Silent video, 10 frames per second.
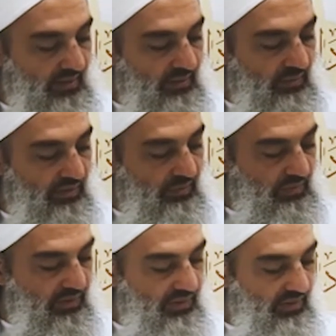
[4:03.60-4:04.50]

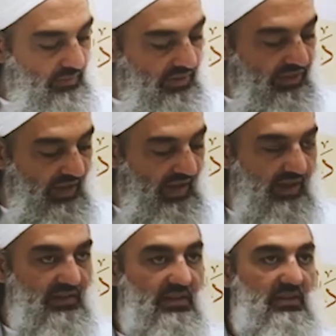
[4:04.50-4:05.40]
with that
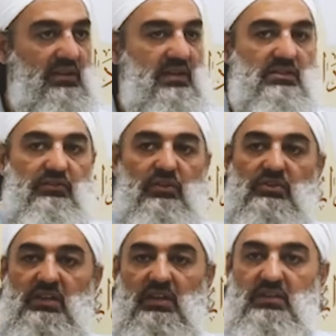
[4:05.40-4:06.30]
hadith as the
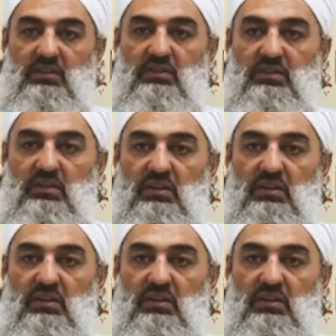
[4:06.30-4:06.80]
first hadith.